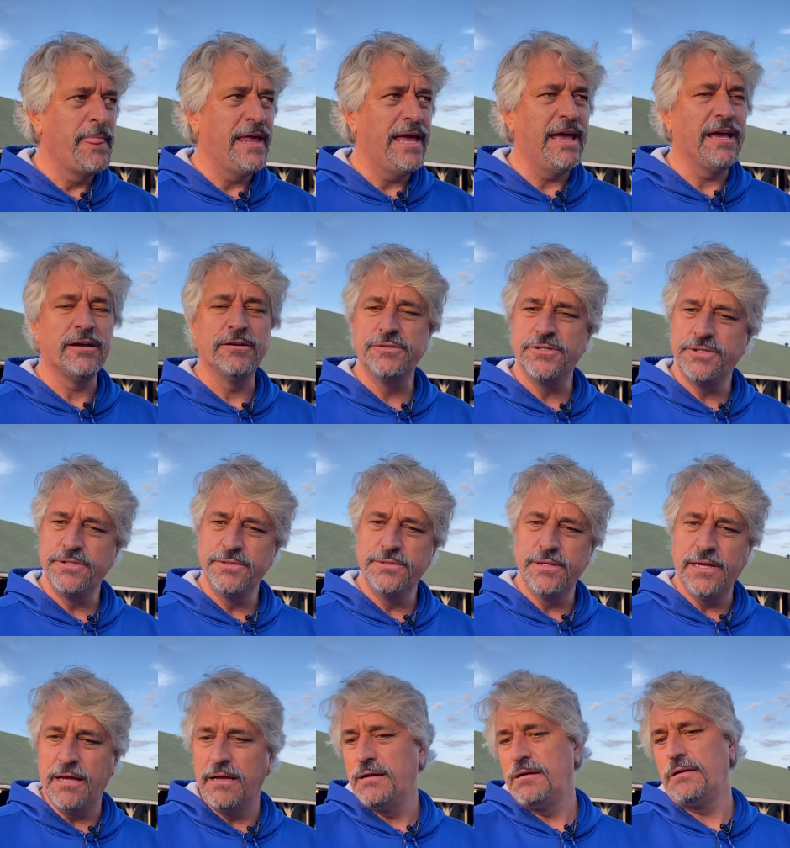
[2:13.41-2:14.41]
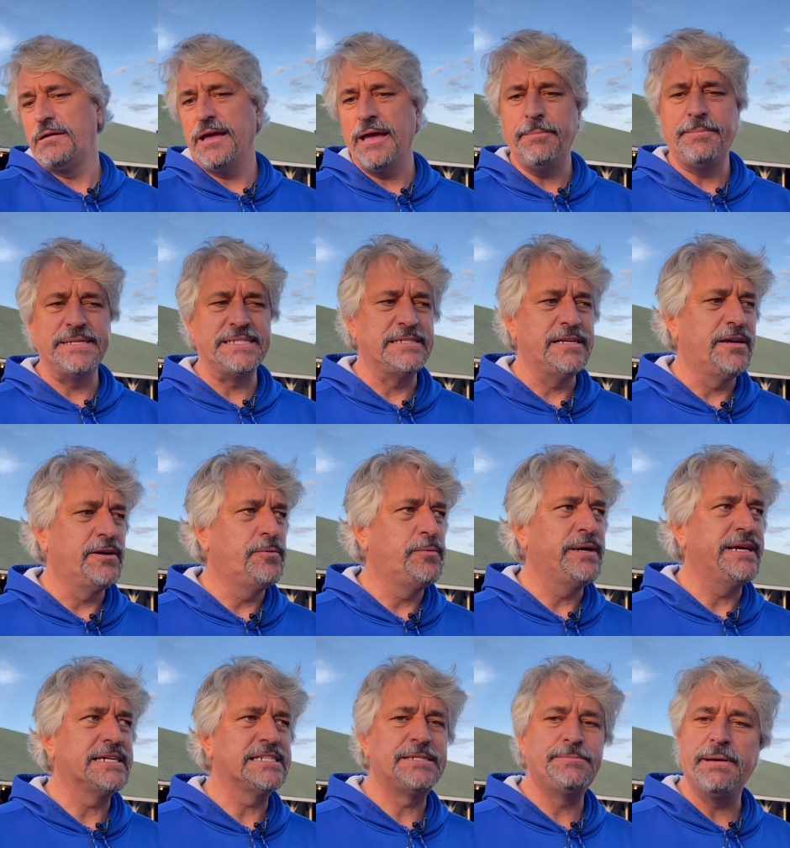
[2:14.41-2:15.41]
Epicenter,
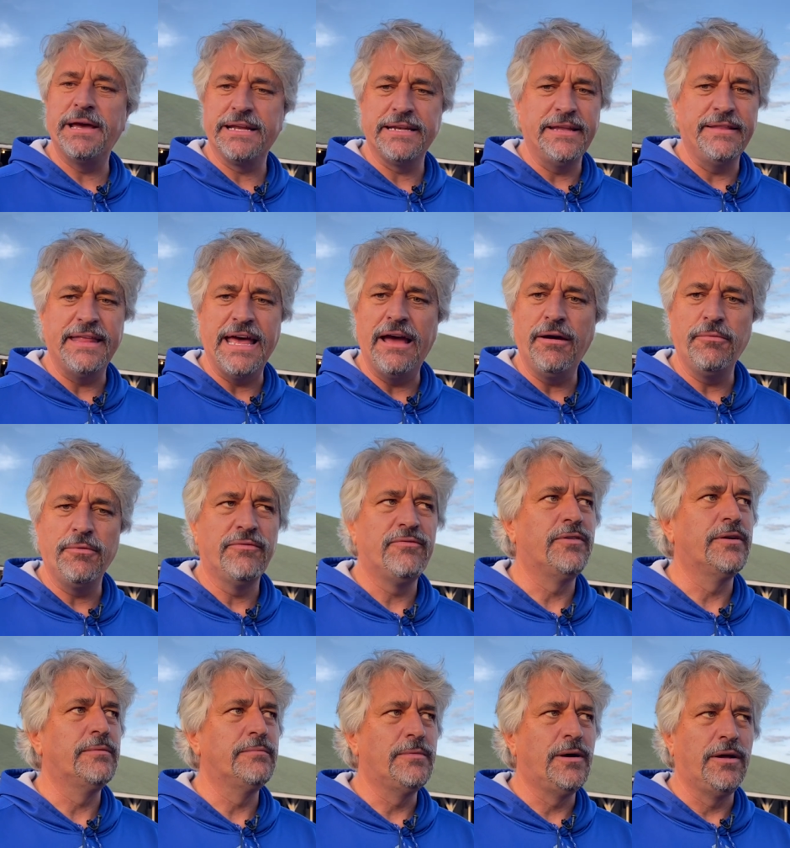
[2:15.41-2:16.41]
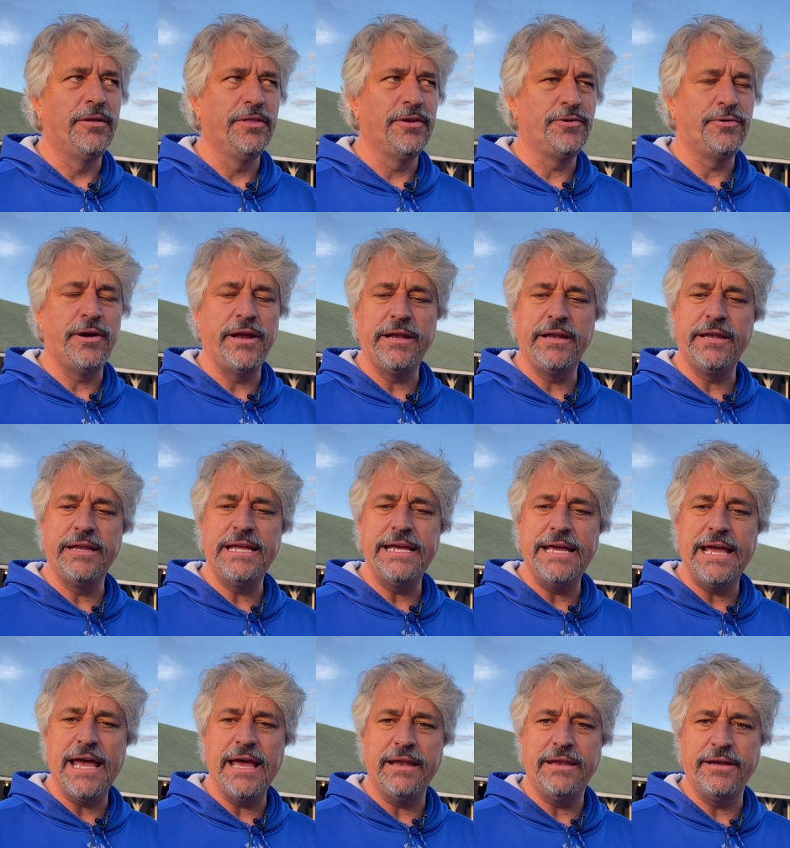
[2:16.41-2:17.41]
we expected that from all the training he
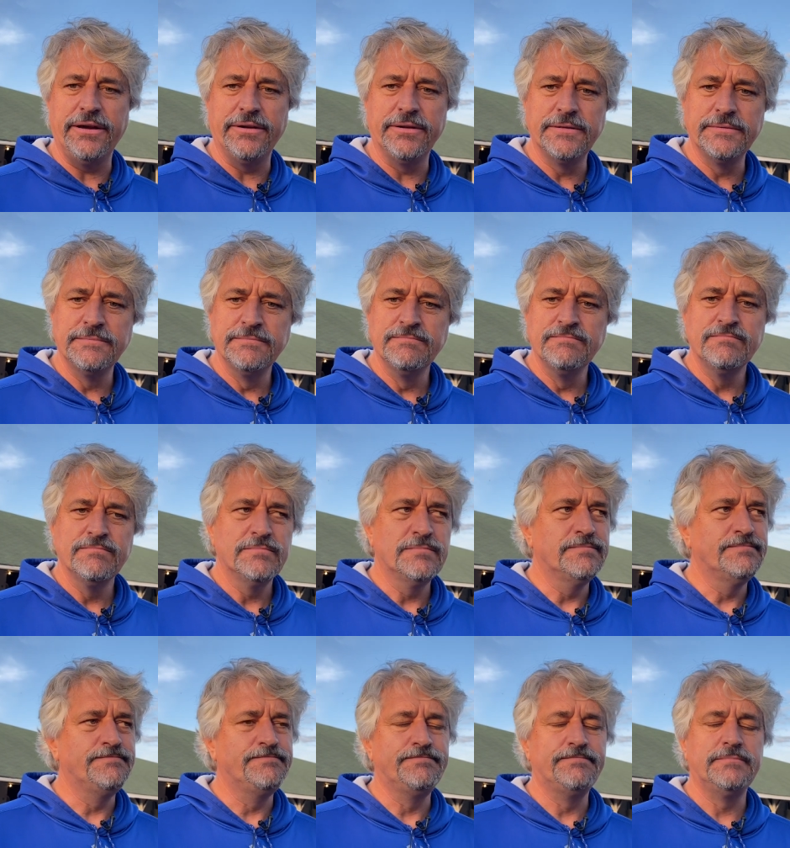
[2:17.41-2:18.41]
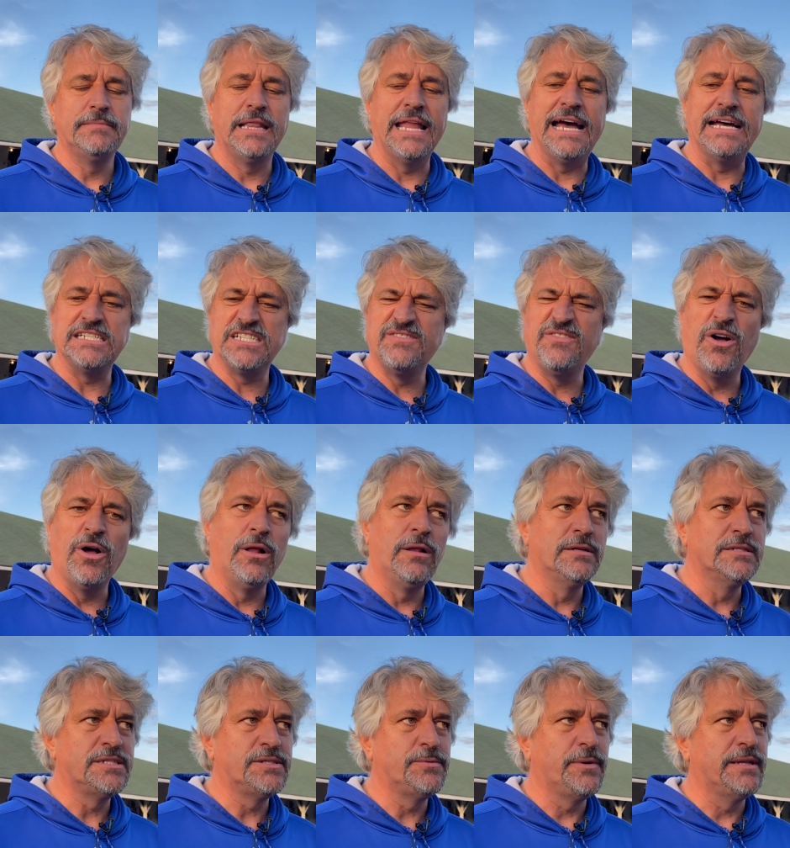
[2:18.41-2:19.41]
had here last
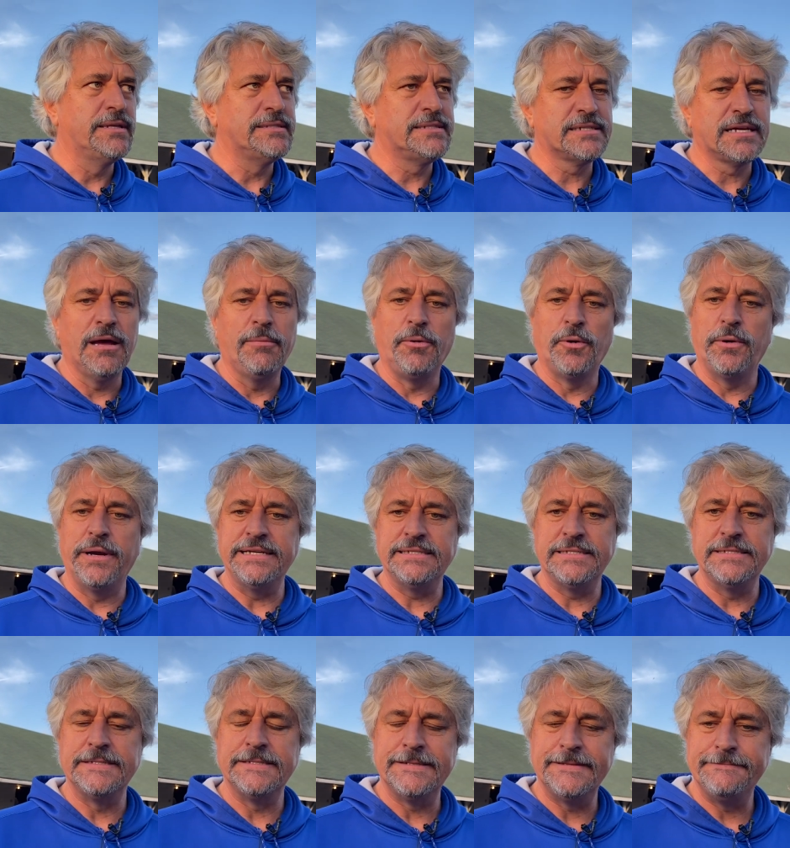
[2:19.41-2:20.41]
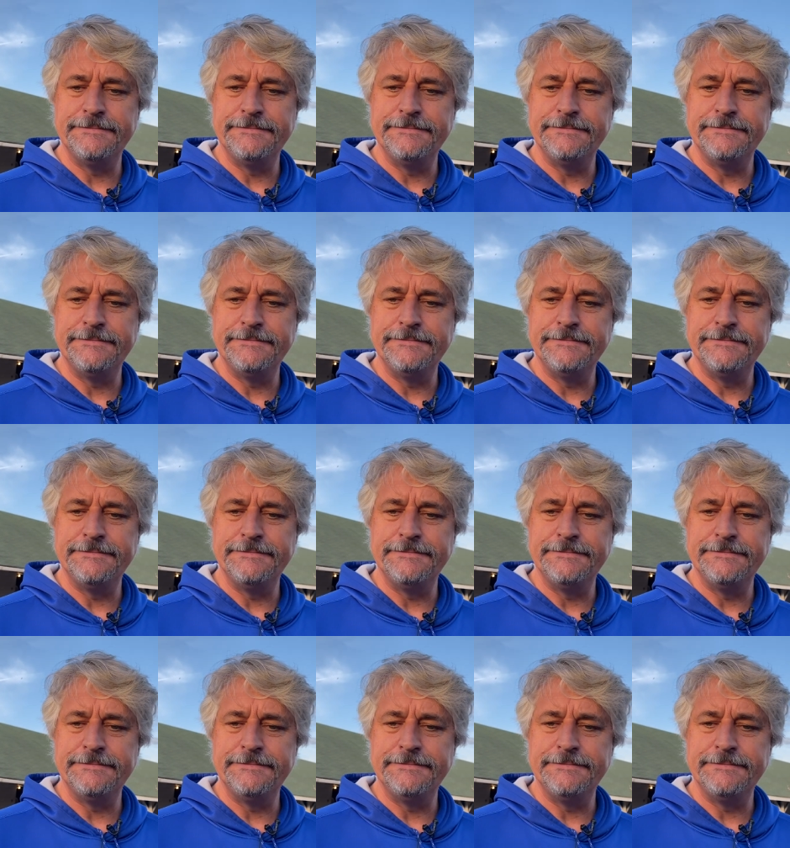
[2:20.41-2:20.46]
fall, as well as a couple races.